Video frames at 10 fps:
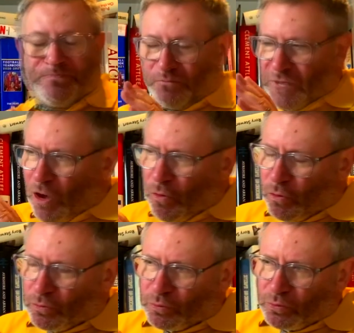Now,
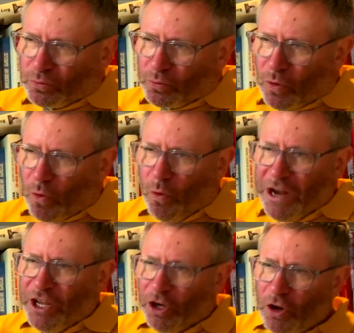
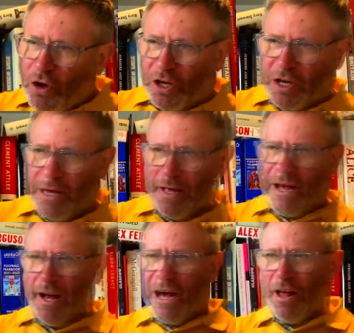when you look
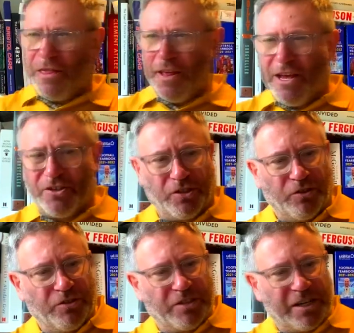at these
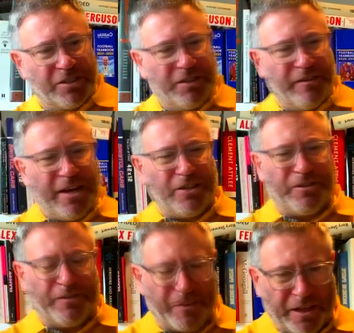low
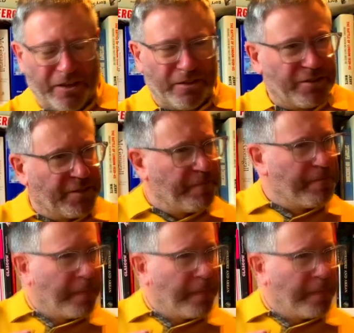satisfaction figures,